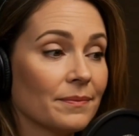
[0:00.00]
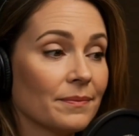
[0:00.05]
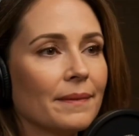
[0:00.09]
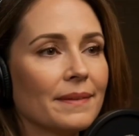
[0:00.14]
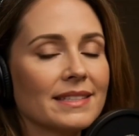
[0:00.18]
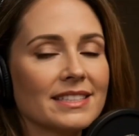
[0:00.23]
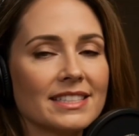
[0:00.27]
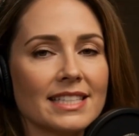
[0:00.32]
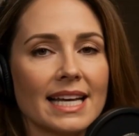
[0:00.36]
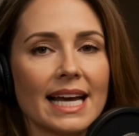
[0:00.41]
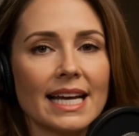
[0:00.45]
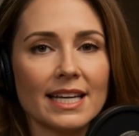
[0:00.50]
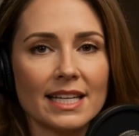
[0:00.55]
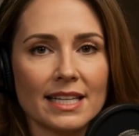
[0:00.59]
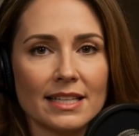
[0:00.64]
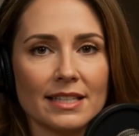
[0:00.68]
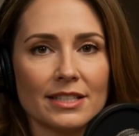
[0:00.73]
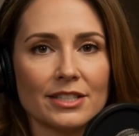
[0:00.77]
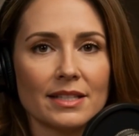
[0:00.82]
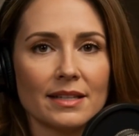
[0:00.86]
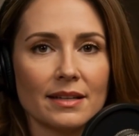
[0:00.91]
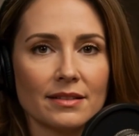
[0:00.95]

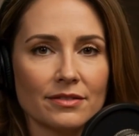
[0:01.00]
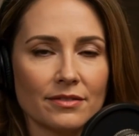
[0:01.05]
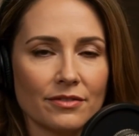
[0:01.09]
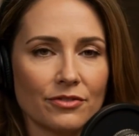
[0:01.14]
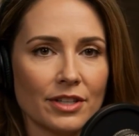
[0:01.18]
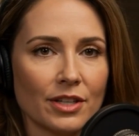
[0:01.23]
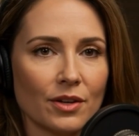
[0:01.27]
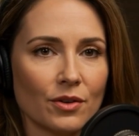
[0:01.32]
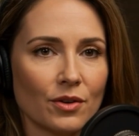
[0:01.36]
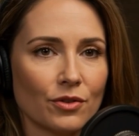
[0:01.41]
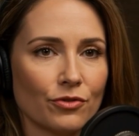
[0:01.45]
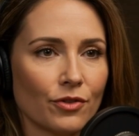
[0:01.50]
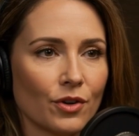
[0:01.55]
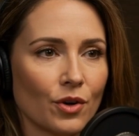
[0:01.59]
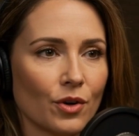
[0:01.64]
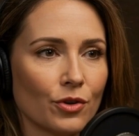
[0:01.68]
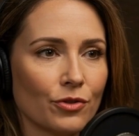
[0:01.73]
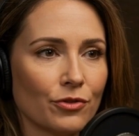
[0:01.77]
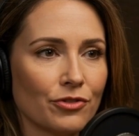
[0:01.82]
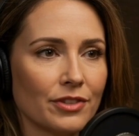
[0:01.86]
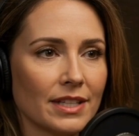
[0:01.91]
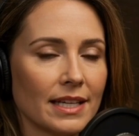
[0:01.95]
Second, fear of
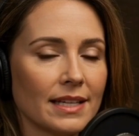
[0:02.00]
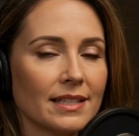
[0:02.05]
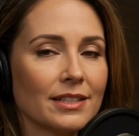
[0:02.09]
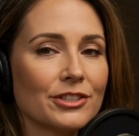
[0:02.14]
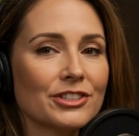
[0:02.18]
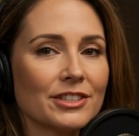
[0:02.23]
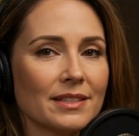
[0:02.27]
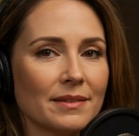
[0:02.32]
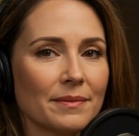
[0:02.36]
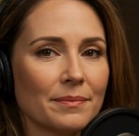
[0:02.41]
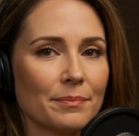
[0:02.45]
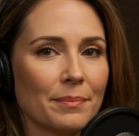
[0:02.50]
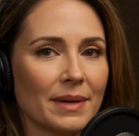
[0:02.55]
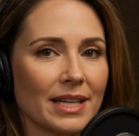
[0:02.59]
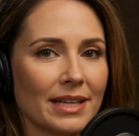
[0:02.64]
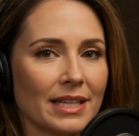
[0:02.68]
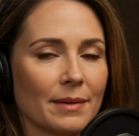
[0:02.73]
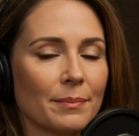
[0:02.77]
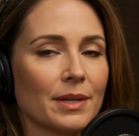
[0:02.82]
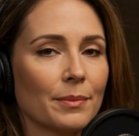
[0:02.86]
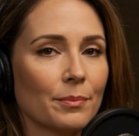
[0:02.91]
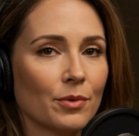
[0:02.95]
conflict. Many
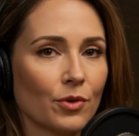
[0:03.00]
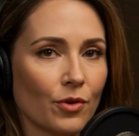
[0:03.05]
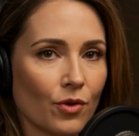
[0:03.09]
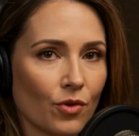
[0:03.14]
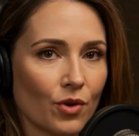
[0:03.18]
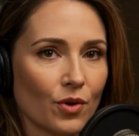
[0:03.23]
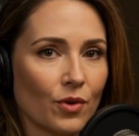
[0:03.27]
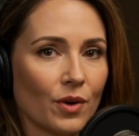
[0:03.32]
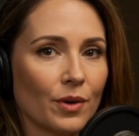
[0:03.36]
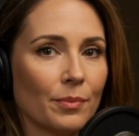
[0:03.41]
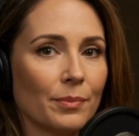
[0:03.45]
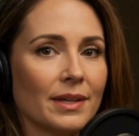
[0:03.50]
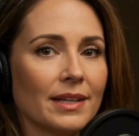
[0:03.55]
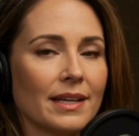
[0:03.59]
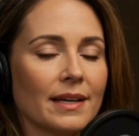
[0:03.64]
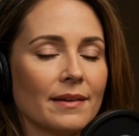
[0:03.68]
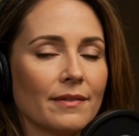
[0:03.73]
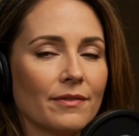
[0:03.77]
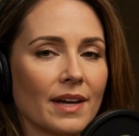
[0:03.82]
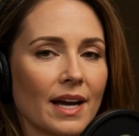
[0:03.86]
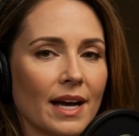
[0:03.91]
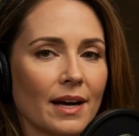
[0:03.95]
people grow up in
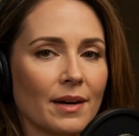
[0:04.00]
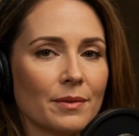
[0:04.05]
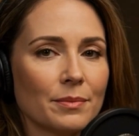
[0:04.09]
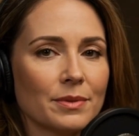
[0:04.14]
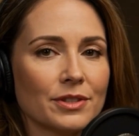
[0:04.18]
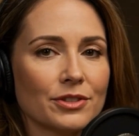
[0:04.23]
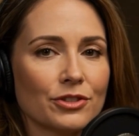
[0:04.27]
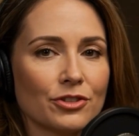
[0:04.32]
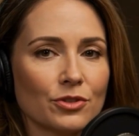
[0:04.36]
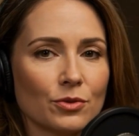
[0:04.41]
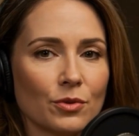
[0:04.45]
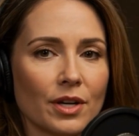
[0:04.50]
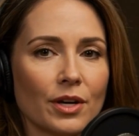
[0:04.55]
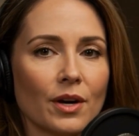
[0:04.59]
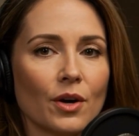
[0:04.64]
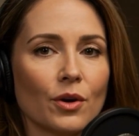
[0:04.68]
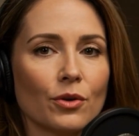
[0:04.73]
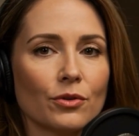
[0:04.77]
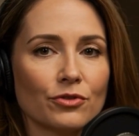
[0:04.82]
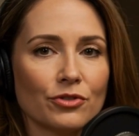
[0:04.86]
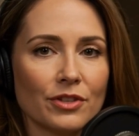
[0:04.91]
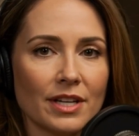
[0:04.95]
environments where
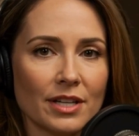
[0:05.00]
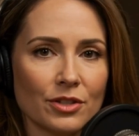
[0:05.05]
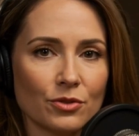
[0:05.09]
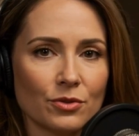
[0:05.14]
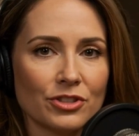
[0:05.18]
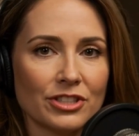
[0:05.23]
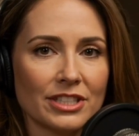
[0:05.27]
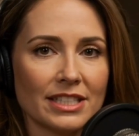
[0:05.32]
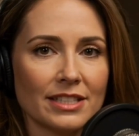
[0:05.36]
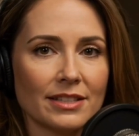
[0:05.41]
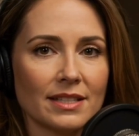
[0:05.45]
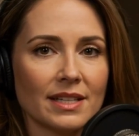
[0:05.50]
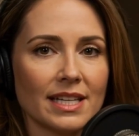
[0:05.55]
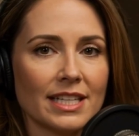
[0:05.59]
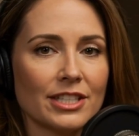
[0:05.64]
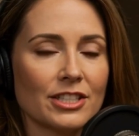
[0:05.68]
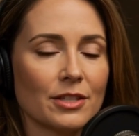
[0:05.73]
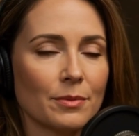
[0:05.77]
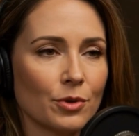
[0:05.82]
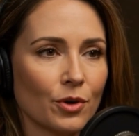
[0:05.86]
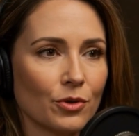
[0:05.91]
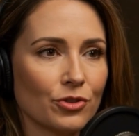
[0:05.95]
conflict was either
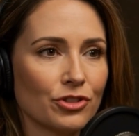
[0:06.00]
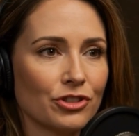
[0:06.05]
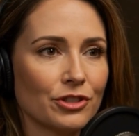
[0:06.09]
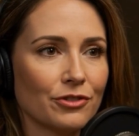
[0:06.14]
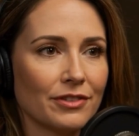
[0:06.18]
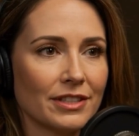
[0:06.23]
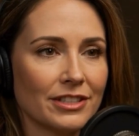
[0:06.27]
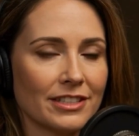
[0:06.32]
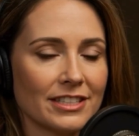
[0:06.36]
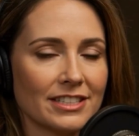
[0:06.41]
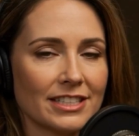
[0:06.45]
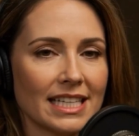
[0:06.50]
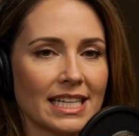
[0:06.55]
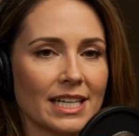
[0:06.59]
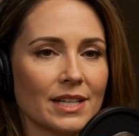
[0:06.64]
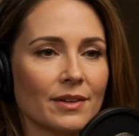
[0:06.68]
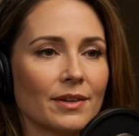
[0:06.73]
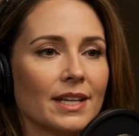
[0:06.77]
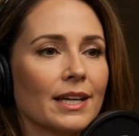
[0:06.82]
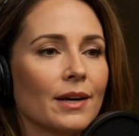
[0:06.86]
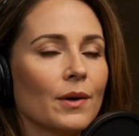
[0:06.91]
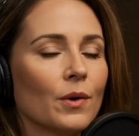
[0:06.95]
explosive and
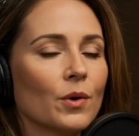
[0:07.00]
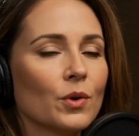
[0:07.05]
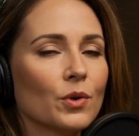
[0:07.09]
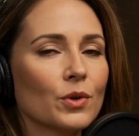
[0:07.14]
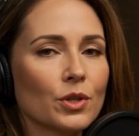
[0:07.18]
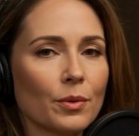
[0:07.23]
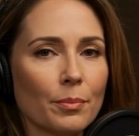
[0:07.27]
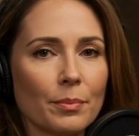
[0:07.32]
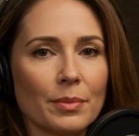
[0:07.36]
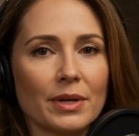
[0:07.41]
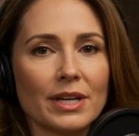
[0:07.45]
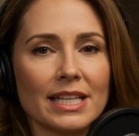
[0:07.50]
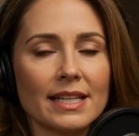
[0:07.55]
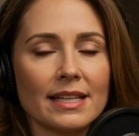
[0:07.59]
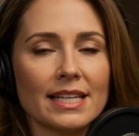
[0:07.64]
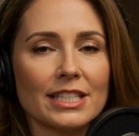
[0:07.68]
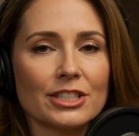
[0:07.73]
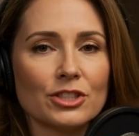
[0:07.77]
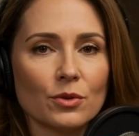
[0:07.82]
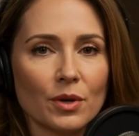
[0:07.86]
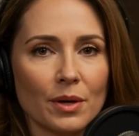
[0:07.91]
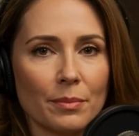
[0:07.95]
scary or completely
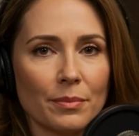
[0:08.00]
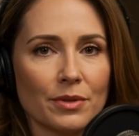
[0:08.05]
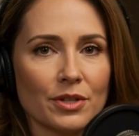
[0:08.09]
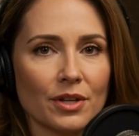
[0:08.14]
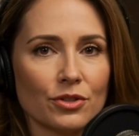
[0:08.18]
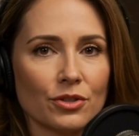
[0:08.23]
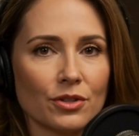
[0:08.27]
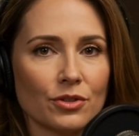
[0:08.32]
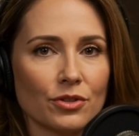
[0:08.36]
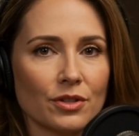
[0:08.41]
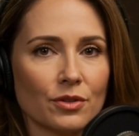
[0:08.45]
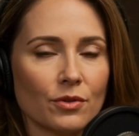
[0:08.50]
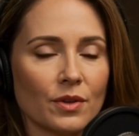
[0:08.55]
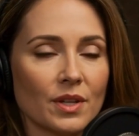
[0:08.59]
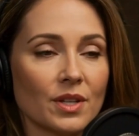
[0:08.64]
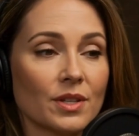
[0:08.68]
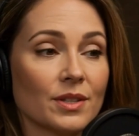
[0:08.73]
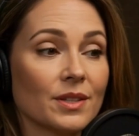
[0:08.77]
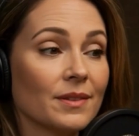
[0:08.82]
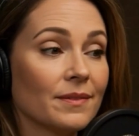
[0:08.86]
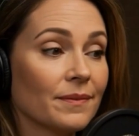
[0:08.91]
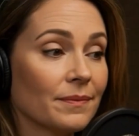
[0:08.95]
swept under the
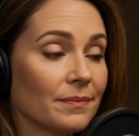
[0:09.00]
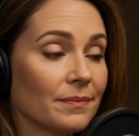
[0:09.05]
rug.